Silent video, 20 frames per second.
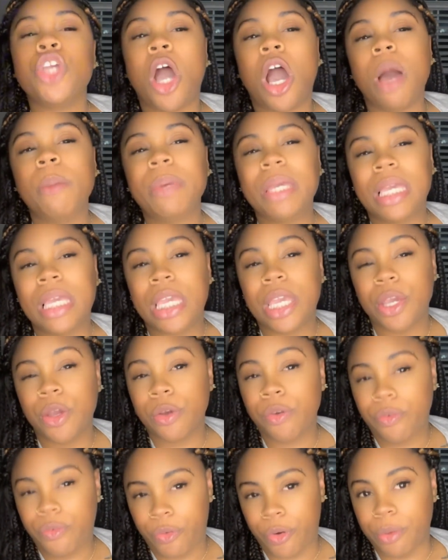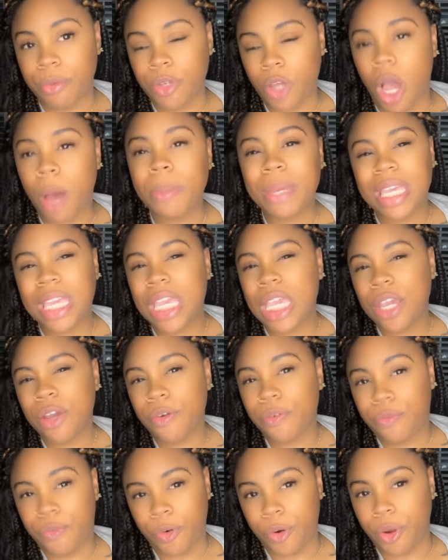be here
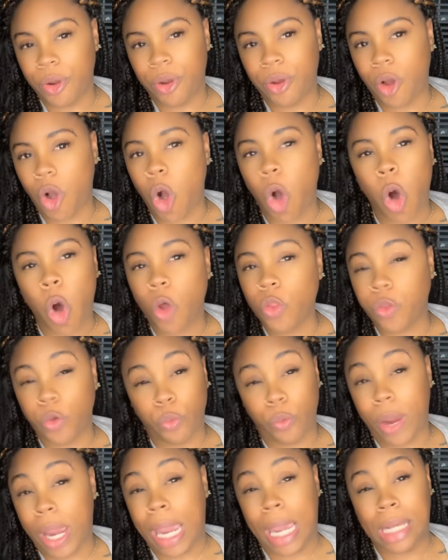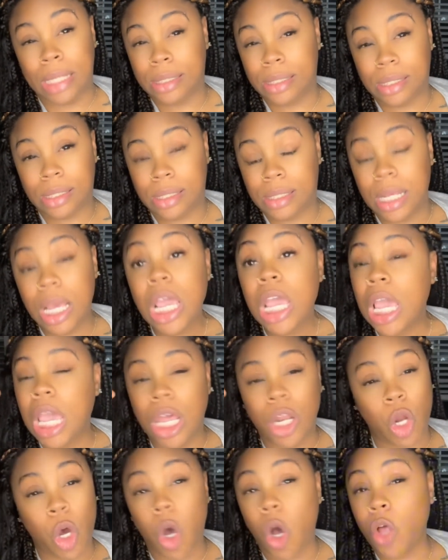for all the rants
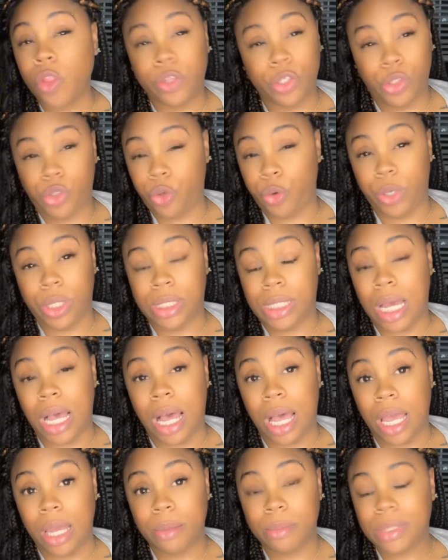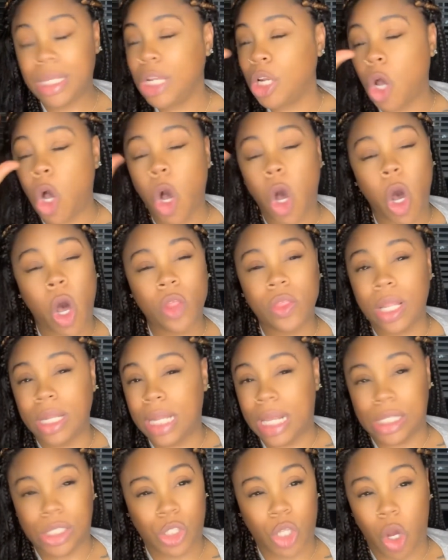and all the story times and all the
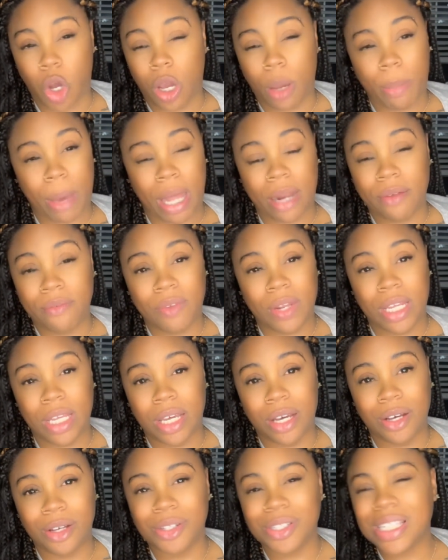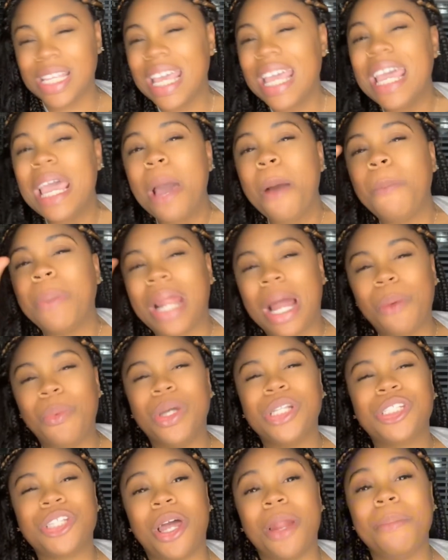Let's Talk About It videos. But I
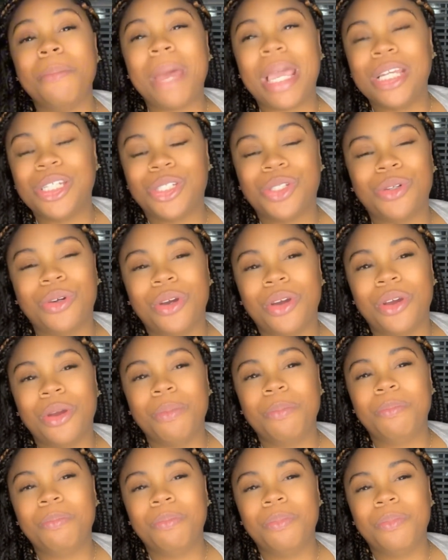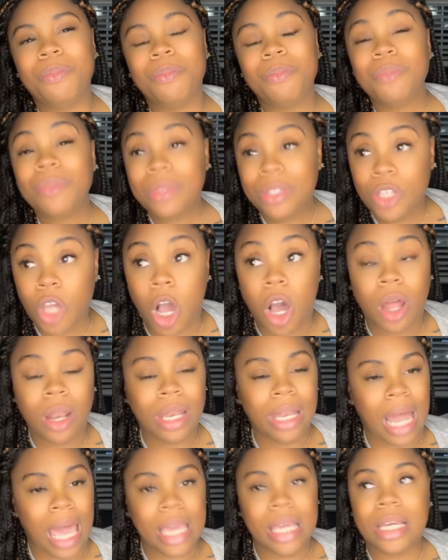want y'all to make sure y'all
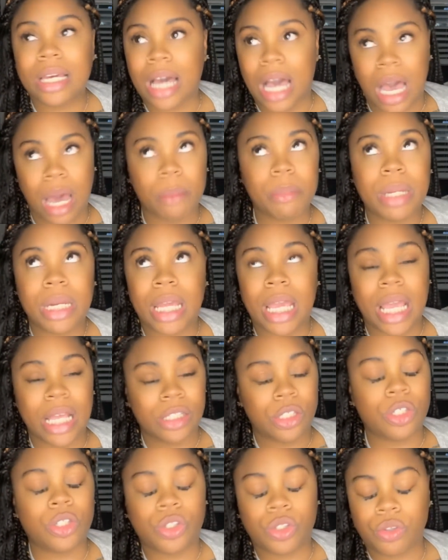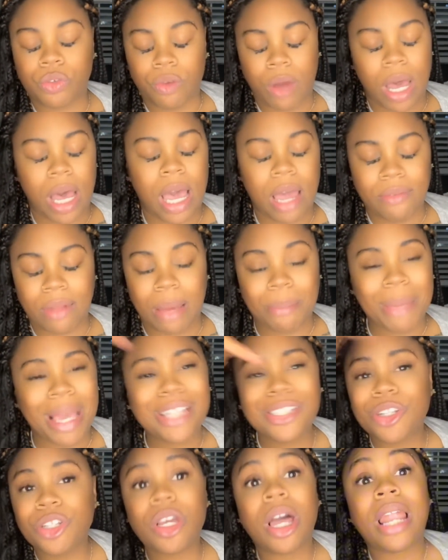like, comment, and subscribe. Like, make
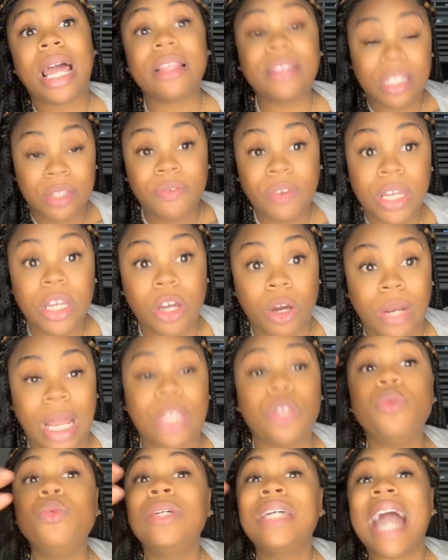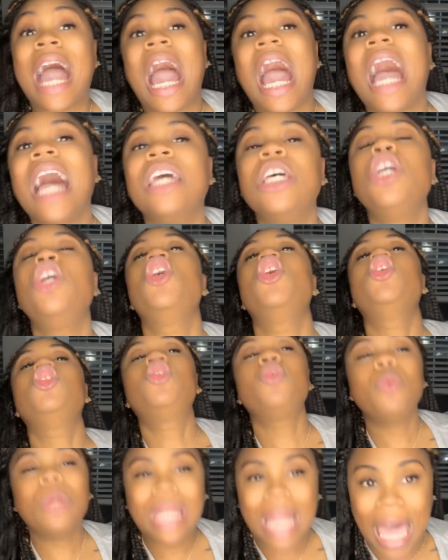sure y'all like this video. Like, you got
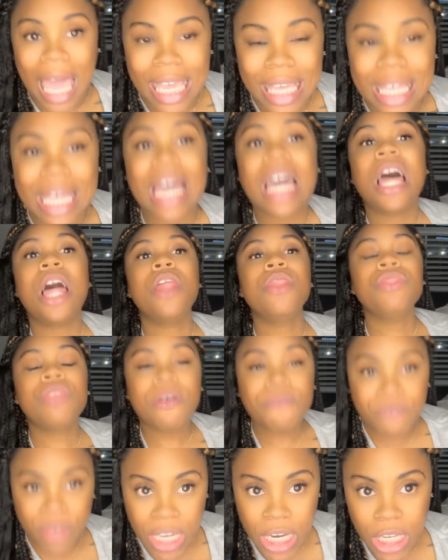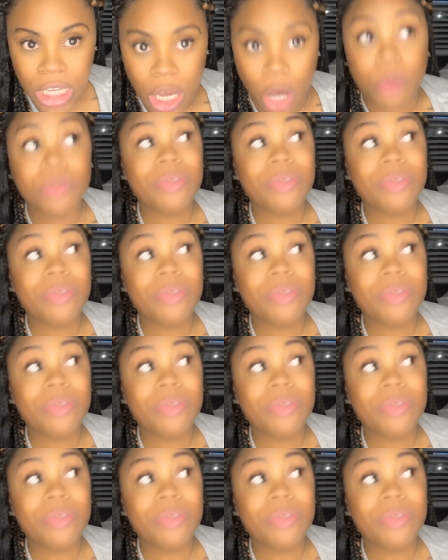to like the video.